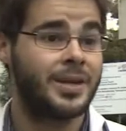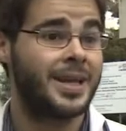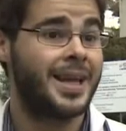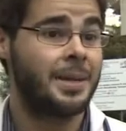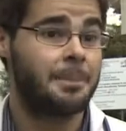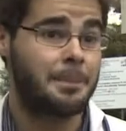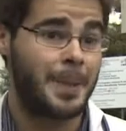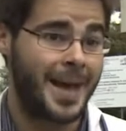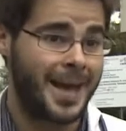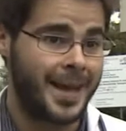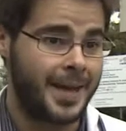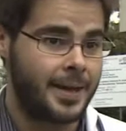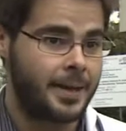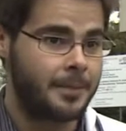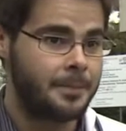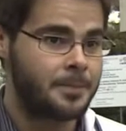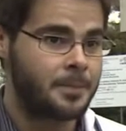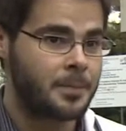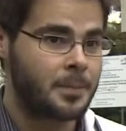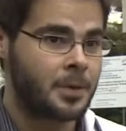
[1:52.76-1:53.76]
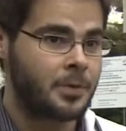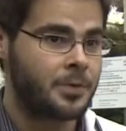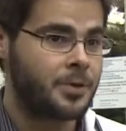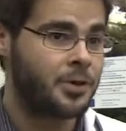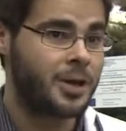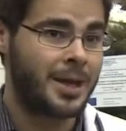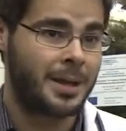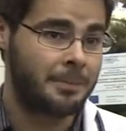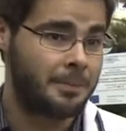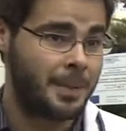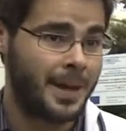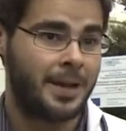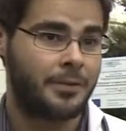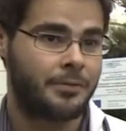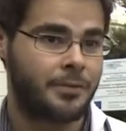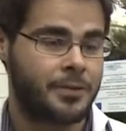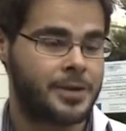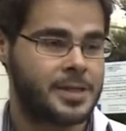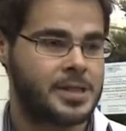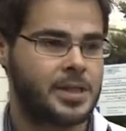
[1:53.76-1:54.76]
even get paid. We don't get paid
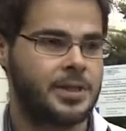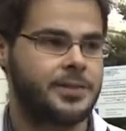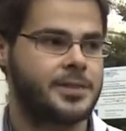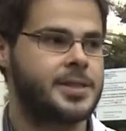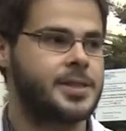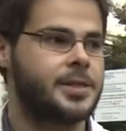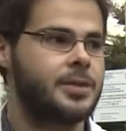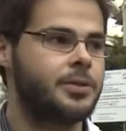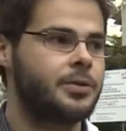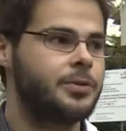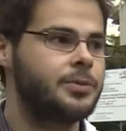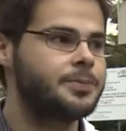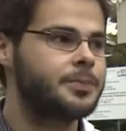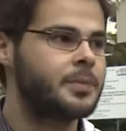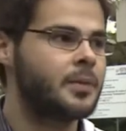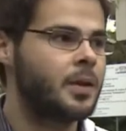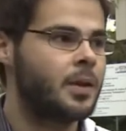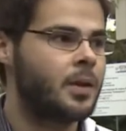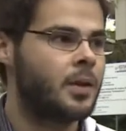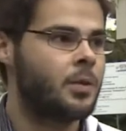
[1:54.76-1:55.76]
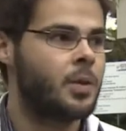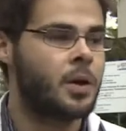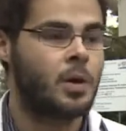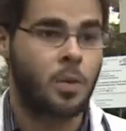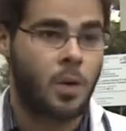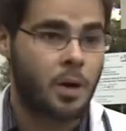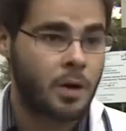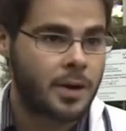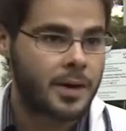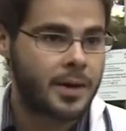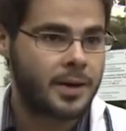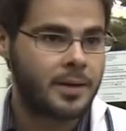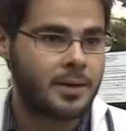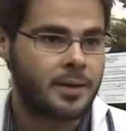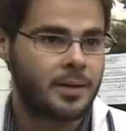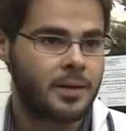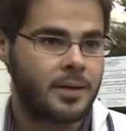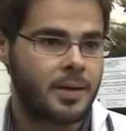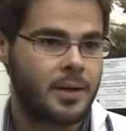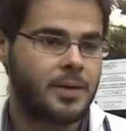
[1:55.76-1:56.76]
for the shifts, so we are
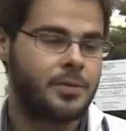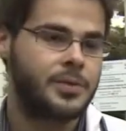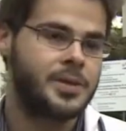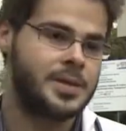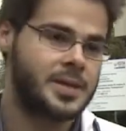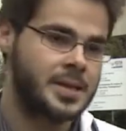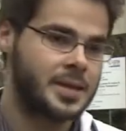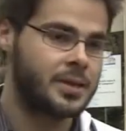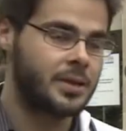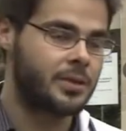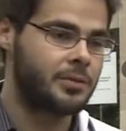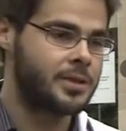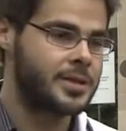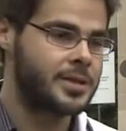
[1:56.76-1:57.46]
working and we see no